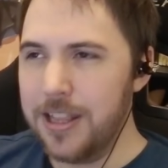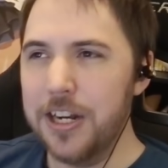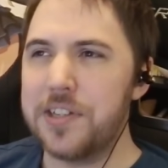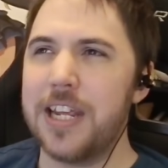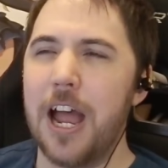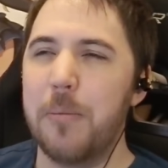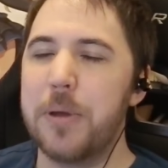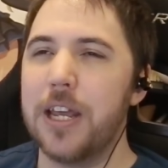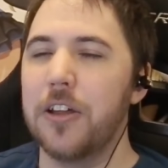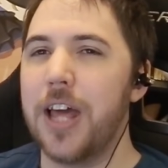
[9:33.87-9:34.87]
And then there's the
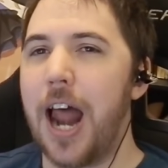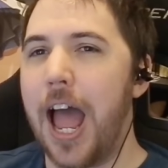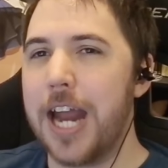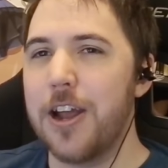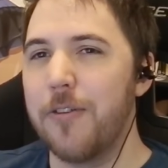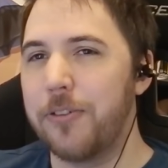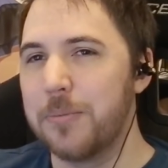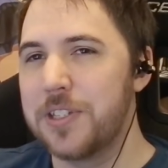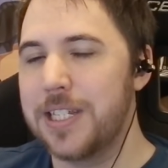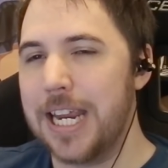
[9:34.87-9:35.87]
albedo that I know
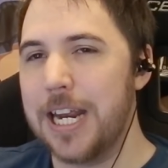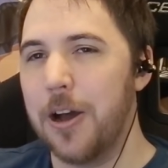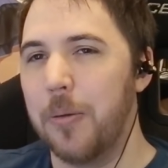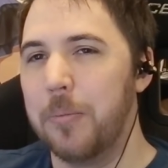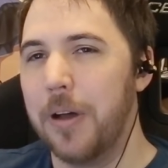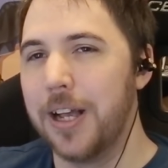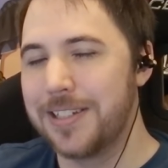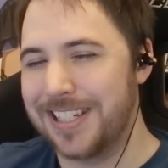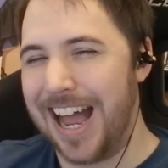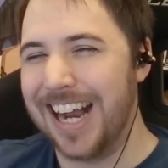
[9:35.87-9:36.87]
from Xeno
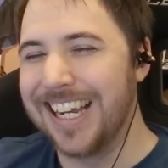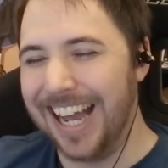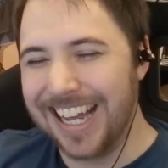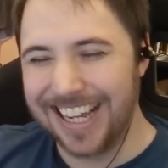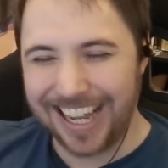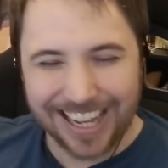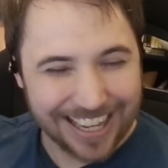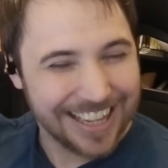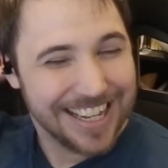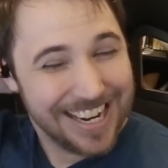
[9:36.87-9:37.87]
Saga.
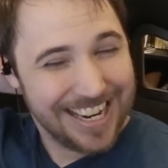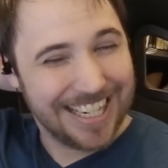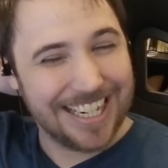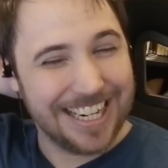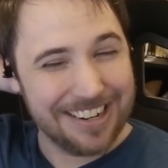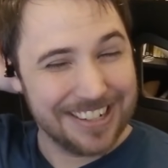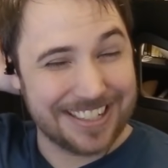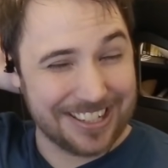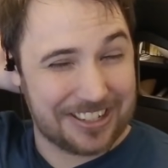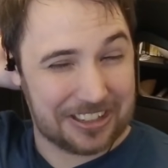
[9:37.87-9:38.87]
He
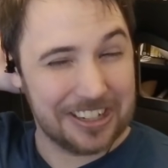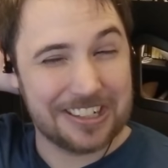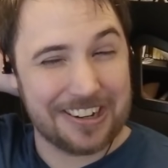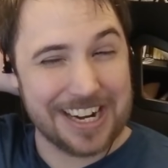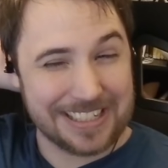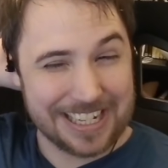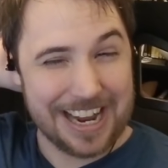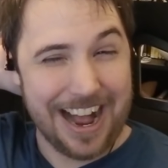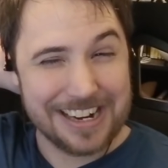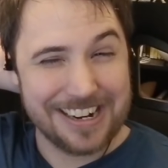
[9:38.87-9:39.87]
was the true
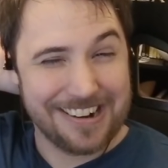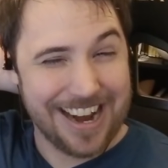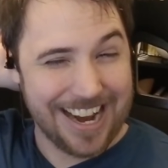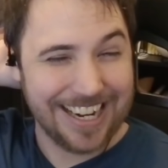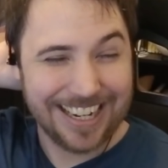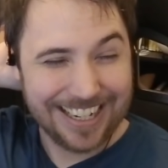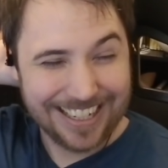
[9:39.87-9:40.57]
crazy Andre.